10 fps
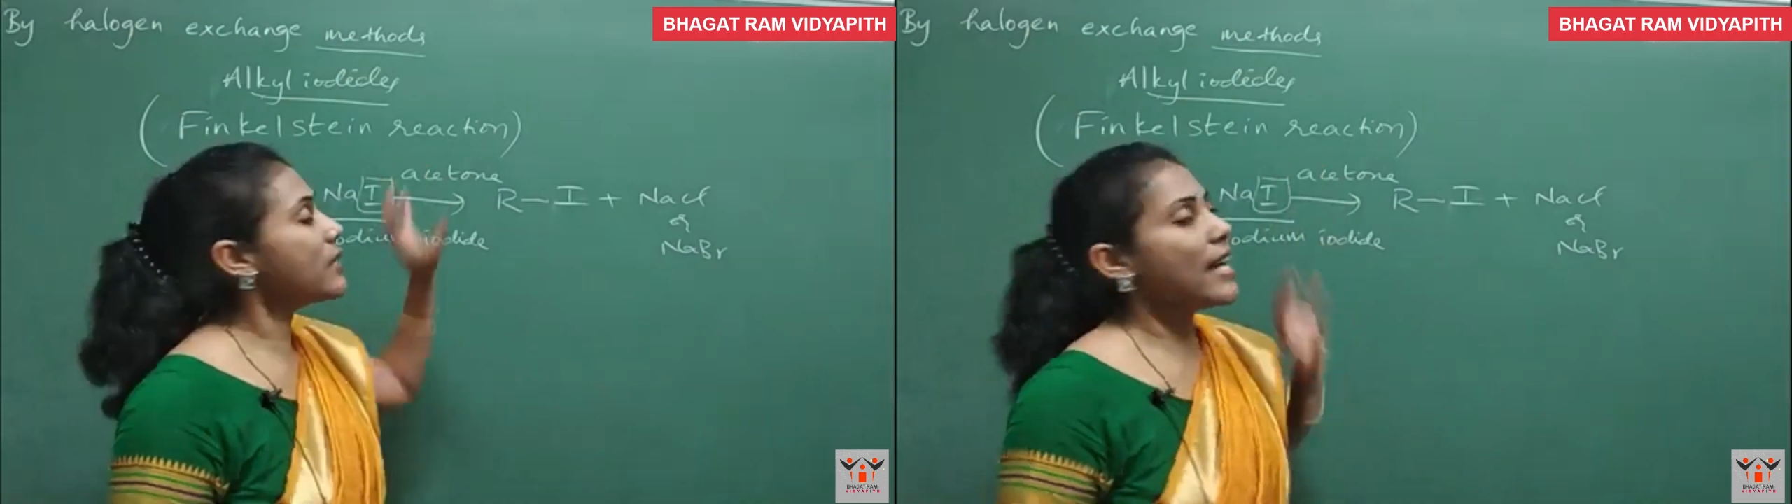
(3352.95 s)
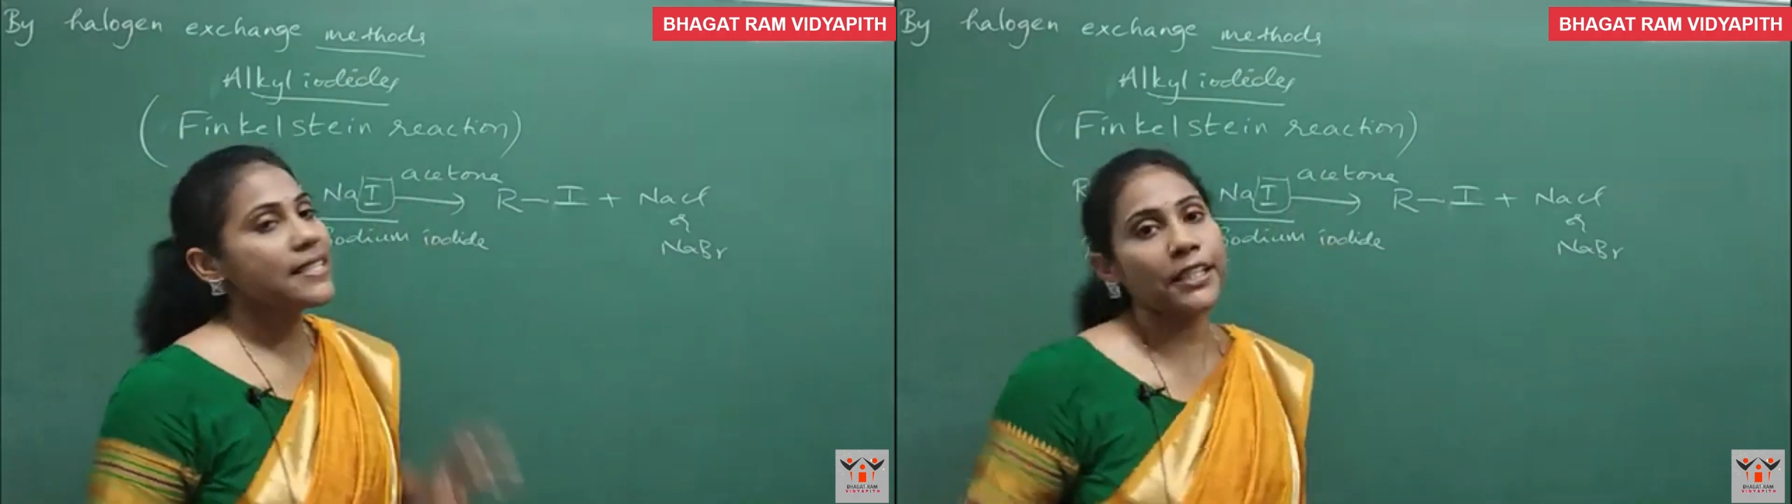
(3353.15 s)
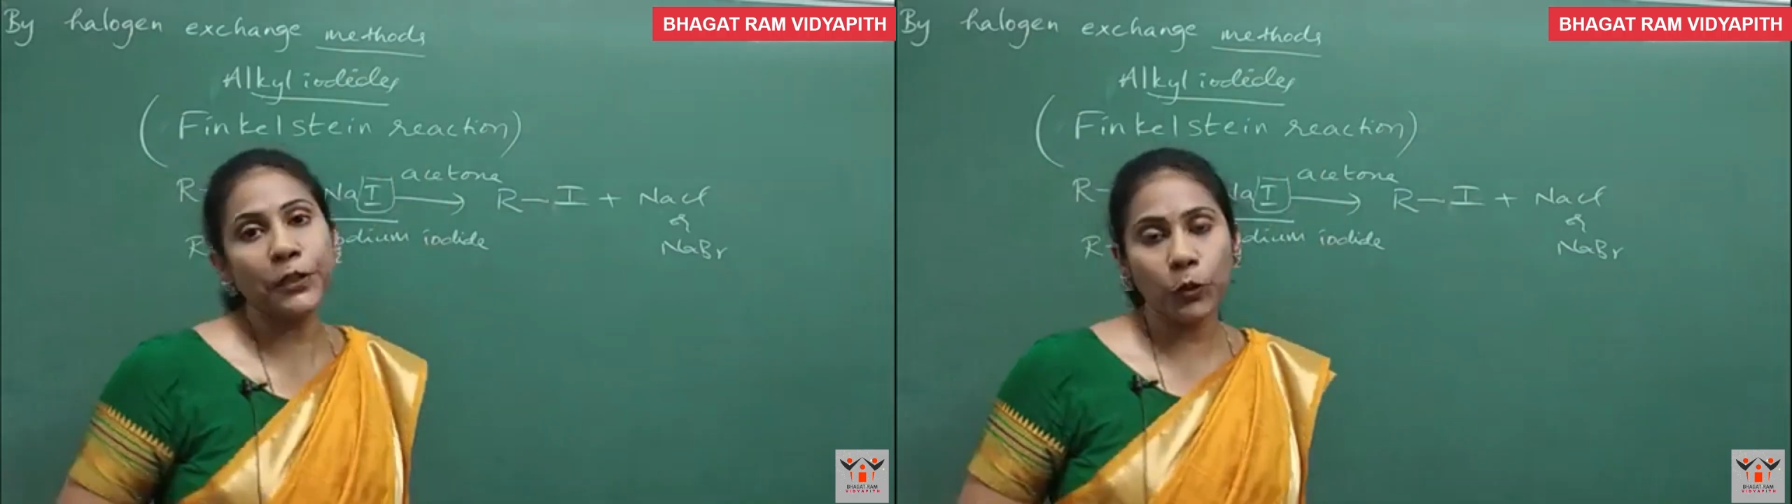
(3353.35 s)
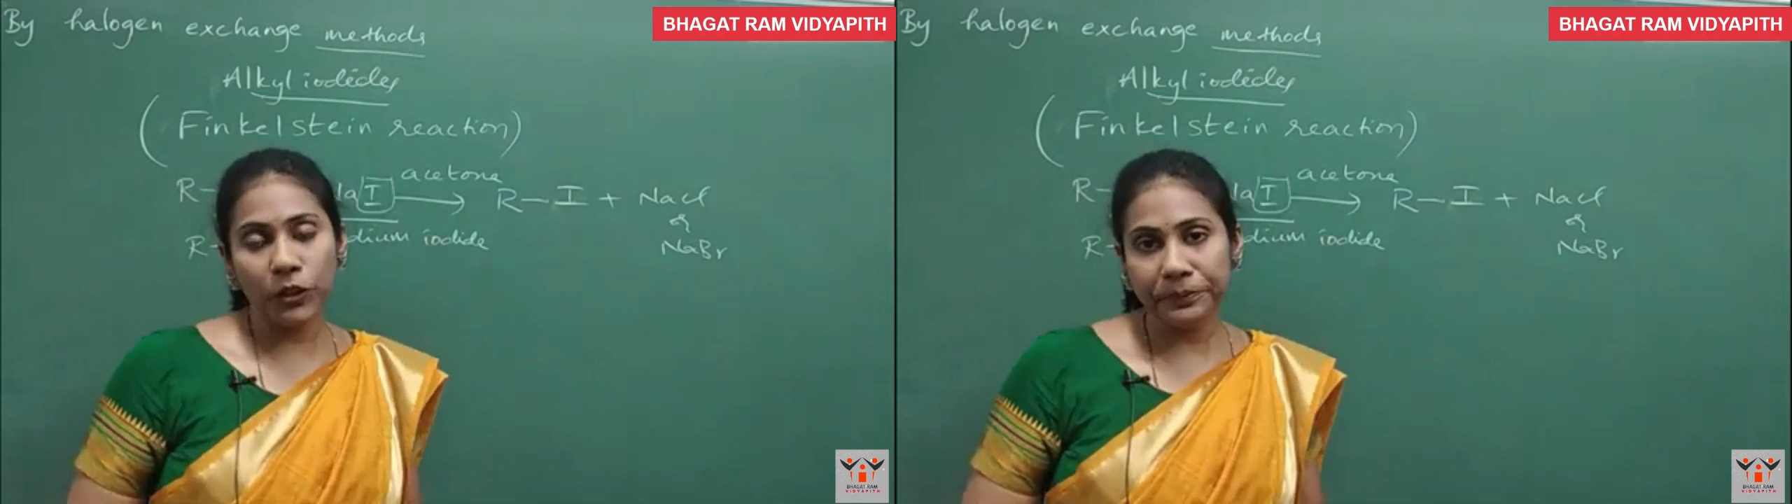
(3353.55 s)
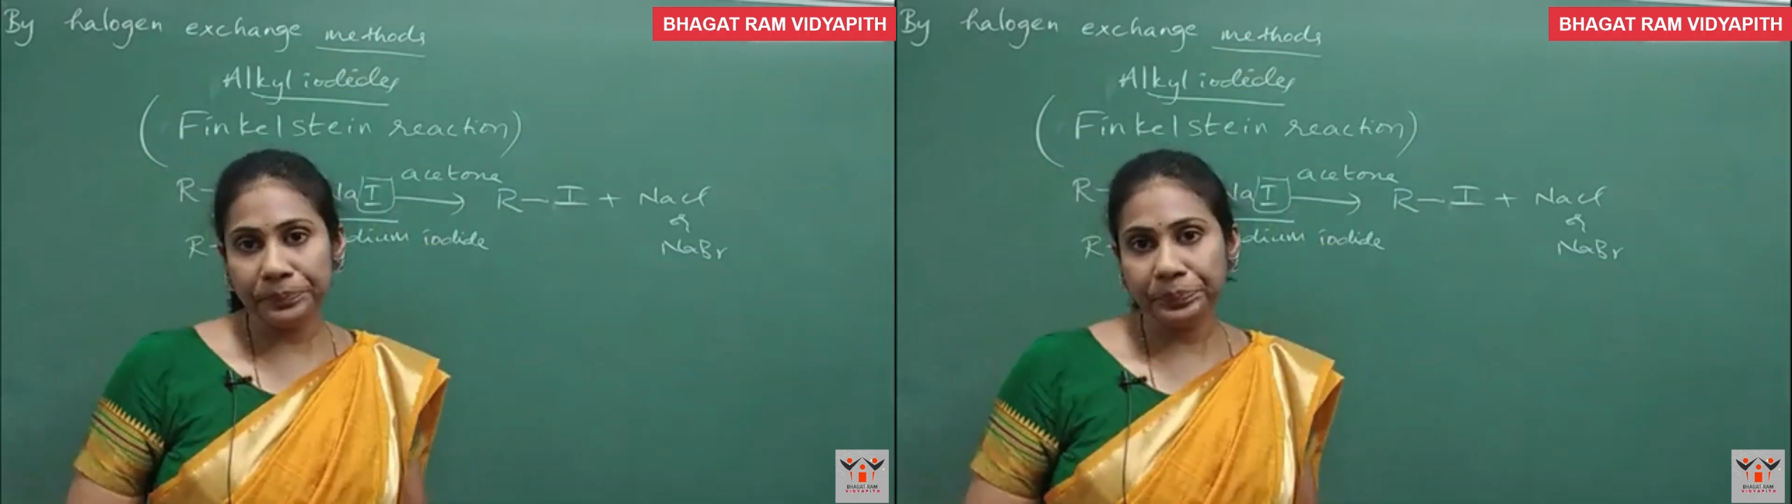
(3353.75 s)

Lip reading: acetone?